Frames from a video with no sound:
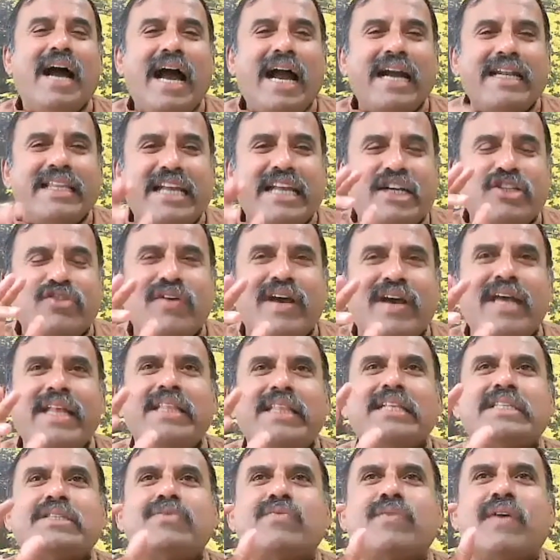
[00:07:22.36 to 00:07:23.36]
And that's
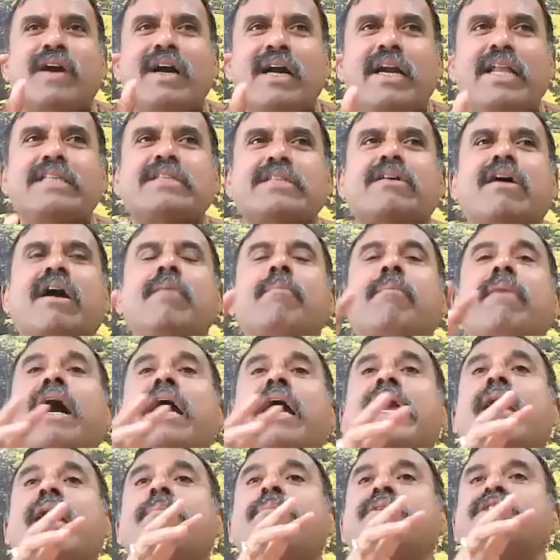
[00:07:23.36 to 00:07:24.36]
why this world is called
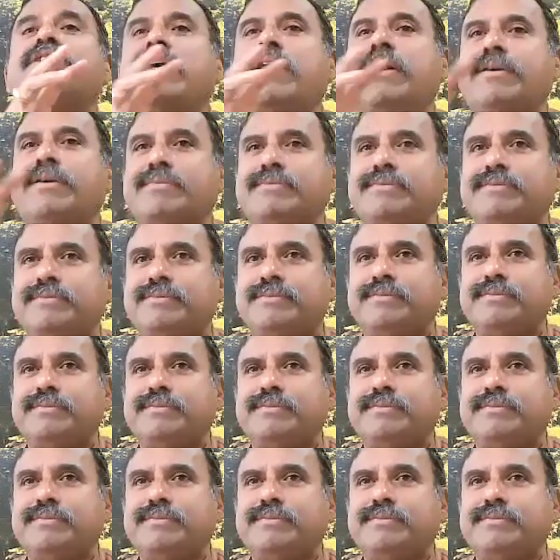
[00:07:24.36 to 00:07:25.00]
Maya Bazaar.